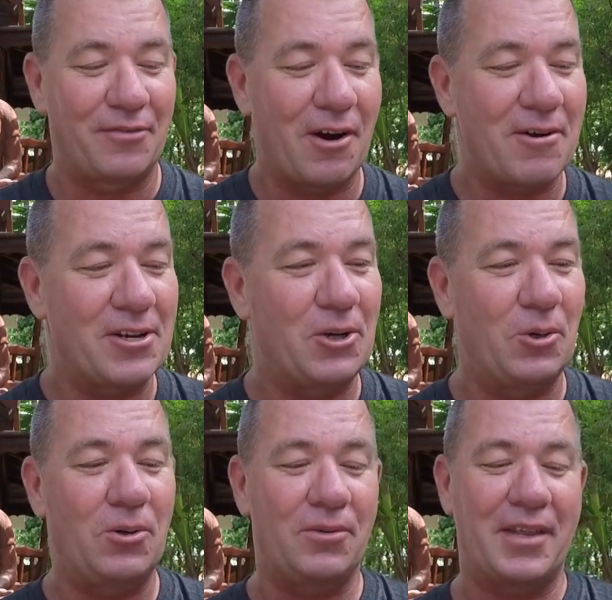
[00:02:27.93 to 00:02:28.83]
very
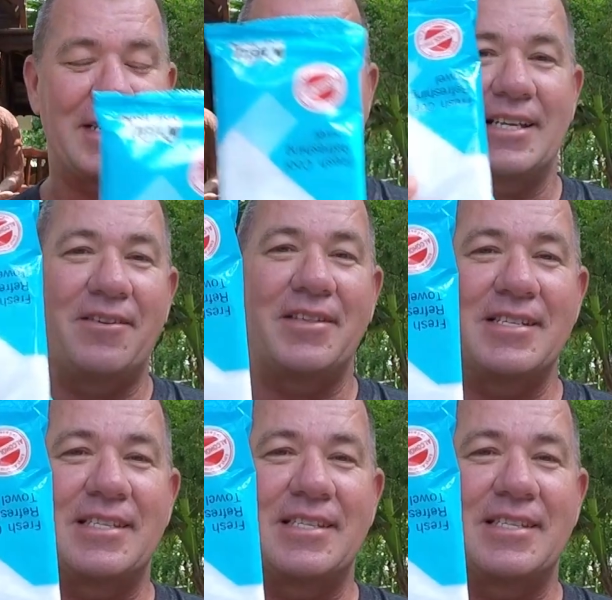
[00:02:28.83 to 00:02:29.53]
cool. They sell these